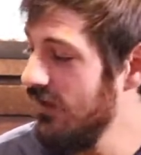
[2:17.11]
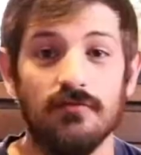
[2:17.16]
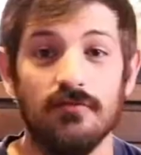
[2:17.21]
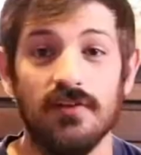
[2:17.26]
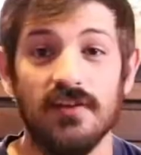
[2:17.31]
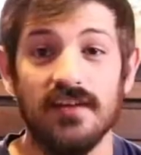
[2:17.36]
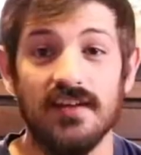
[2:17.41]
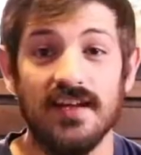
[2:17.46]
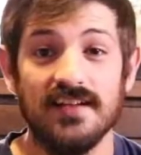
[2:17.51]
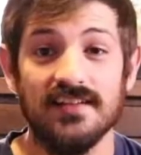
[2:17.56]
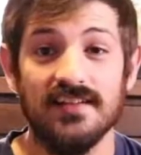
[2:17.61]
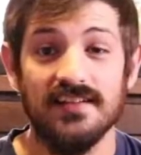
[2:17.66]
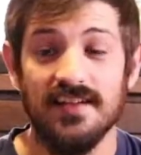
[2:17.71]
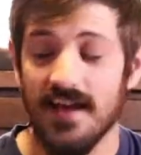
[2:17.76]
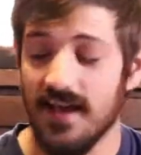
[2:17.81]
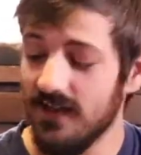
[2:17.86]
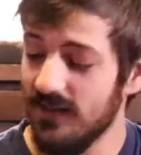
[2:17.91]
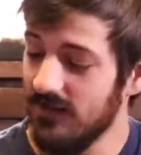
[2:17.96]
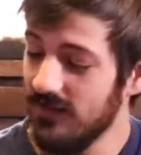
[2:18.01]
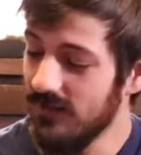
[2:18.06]
Really like this
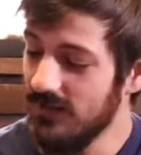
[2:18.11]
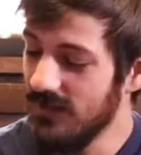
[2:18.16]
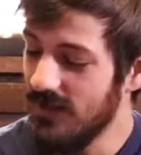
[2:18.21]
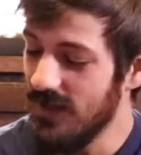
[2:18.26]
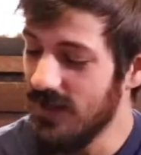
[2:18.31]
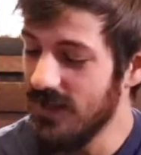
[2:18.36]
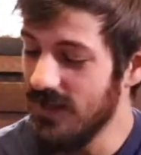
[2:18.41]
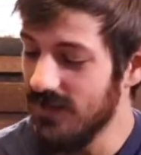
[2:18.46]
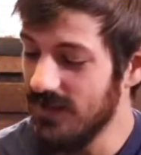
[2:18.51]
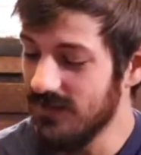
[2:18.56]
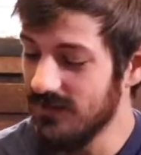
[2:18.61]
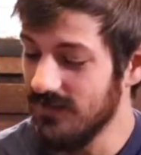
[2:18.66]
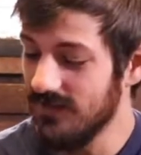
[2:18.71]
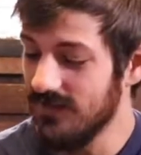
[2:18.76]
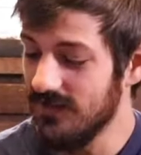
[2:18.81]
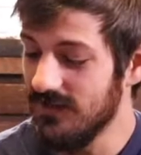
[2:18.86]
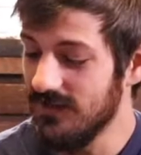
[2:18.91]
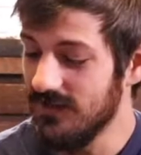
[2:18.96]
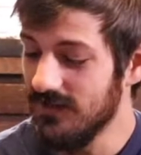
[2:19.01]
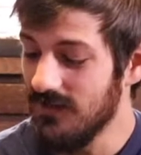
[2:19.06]
head, and
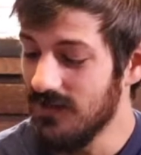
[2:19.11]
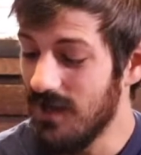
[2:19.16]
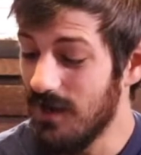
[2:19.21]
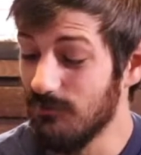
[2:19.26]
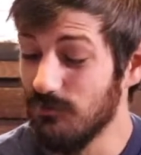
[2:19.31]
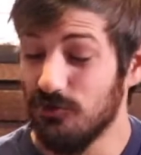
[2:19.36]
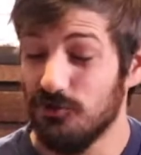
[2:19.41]
I'm